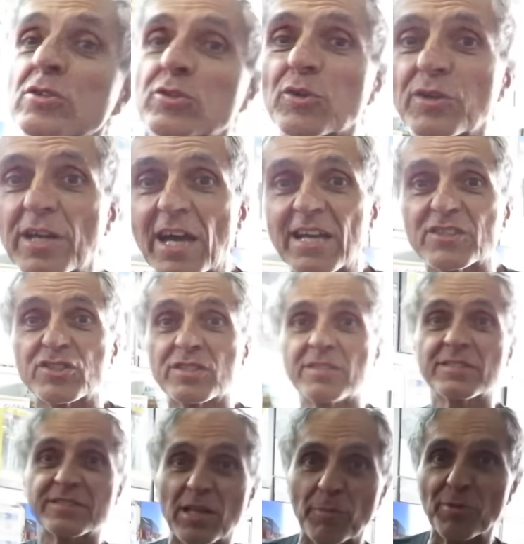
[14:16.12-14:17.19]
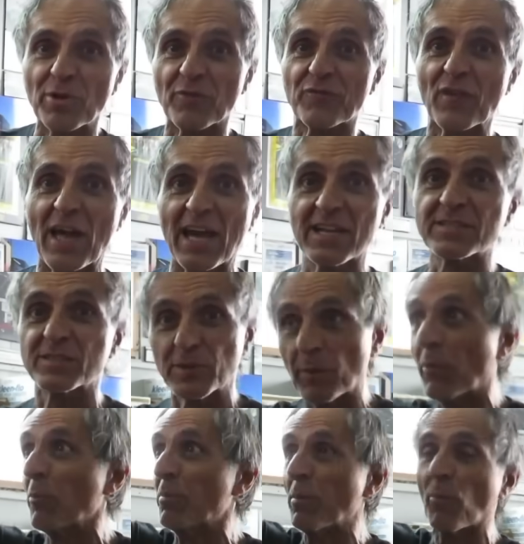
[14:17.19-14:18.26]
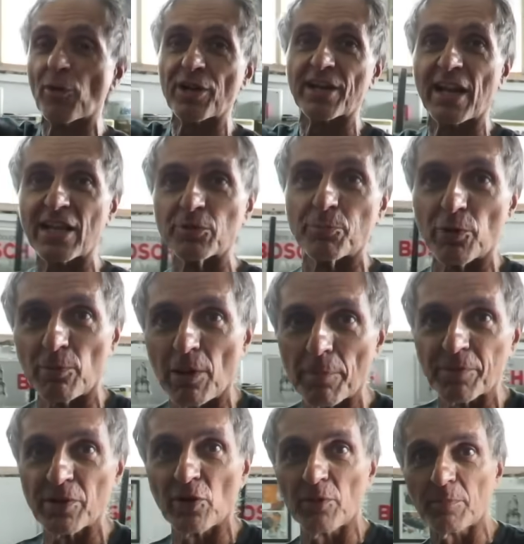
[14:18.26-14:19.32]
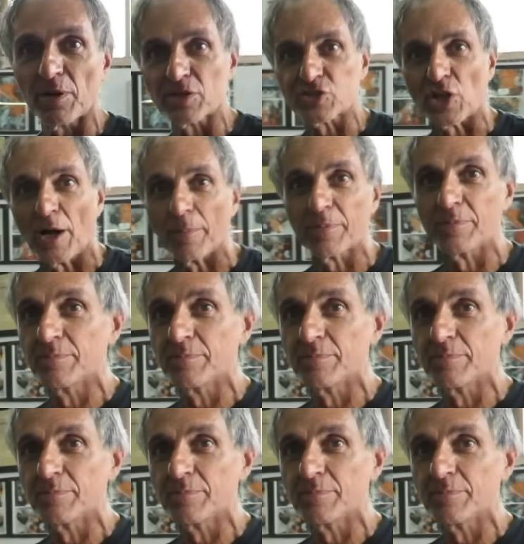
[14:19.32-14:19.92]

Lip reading: So you guys send me your flags and we'll be more than glad to put them up here at my shop.